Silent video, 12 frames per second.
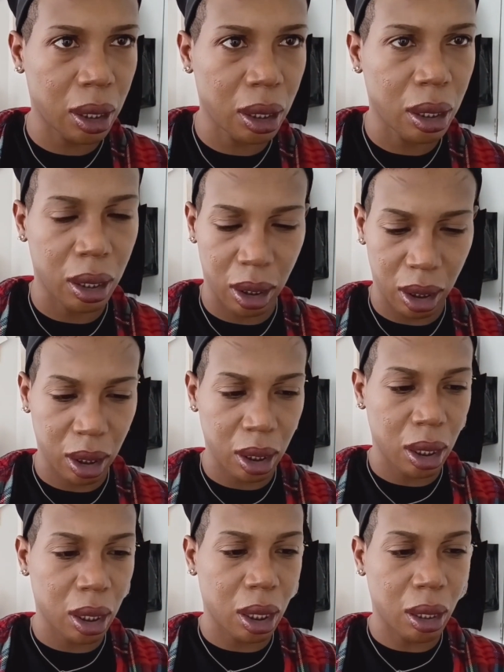Here.
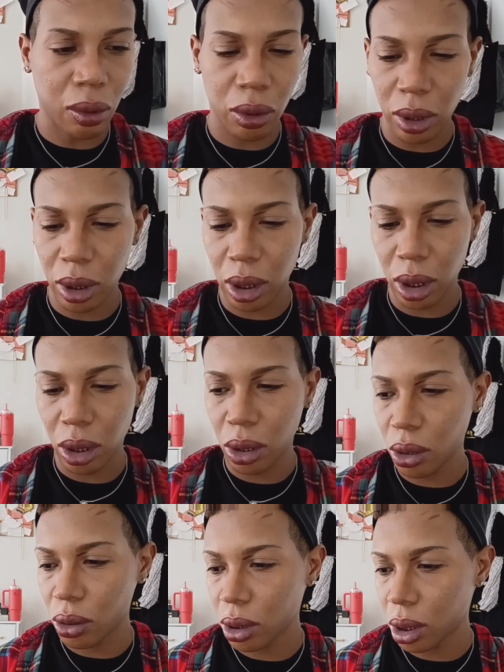I'm going to
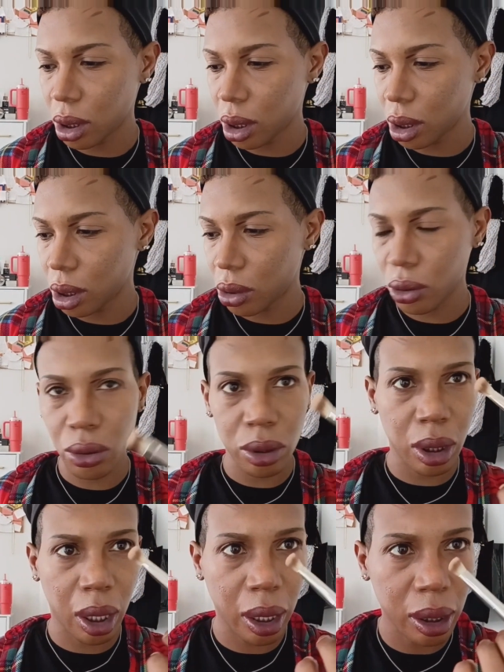use this
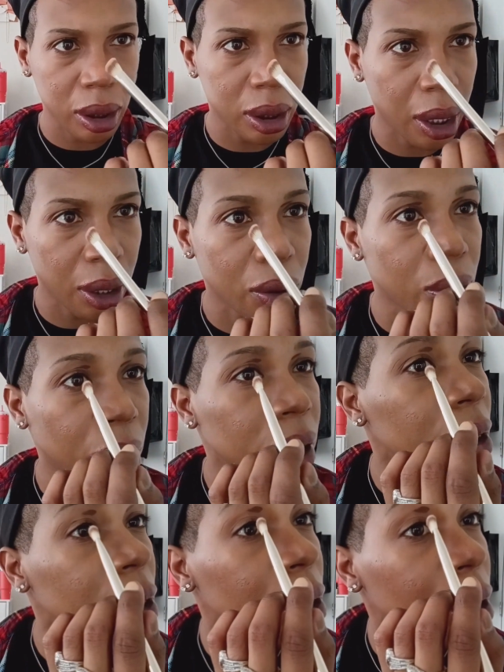dual side shadow
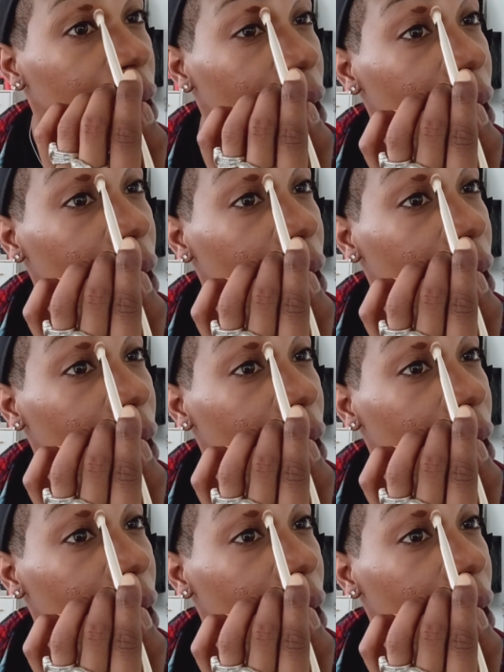brush to